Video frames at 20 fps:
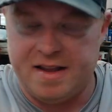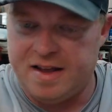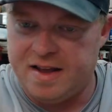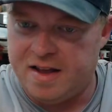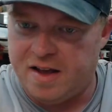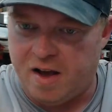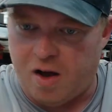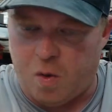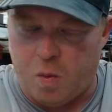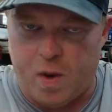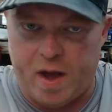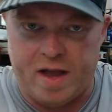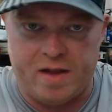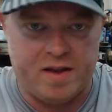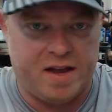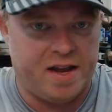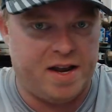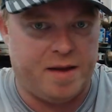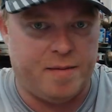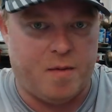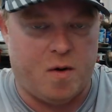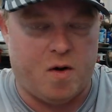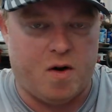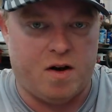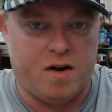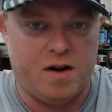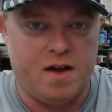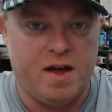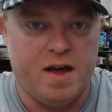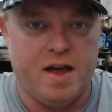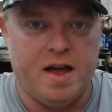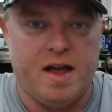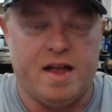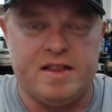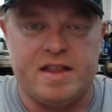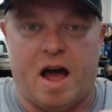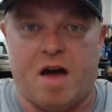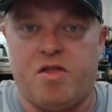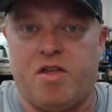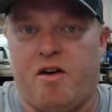a win anymore.
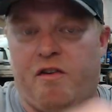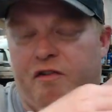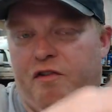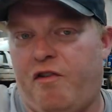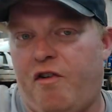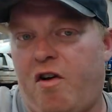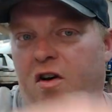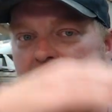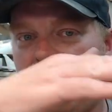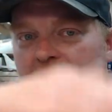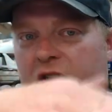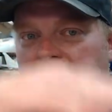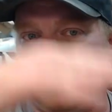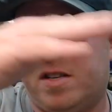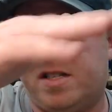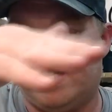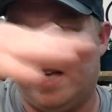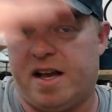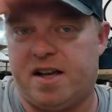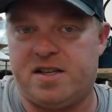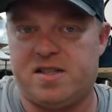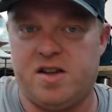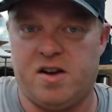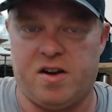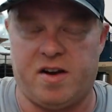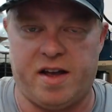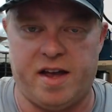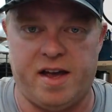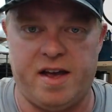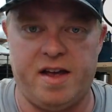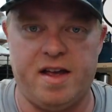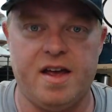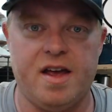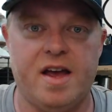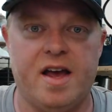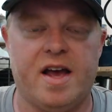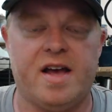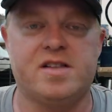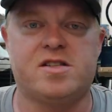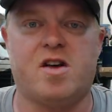Now the full 6th Circuit
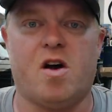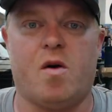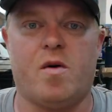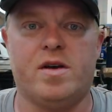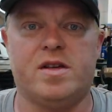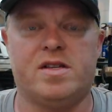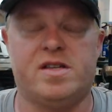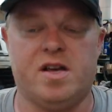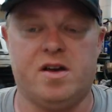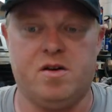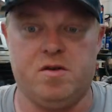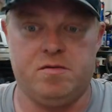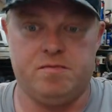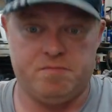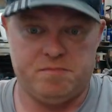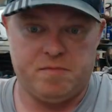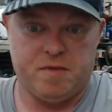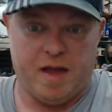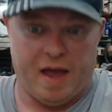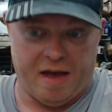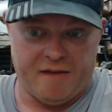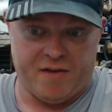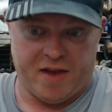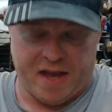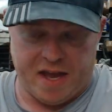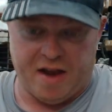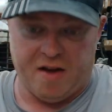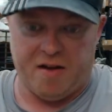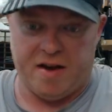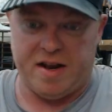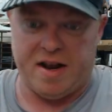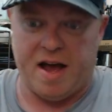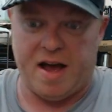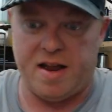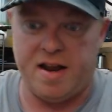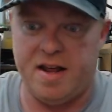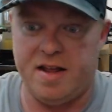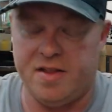is going to have a hearing on it,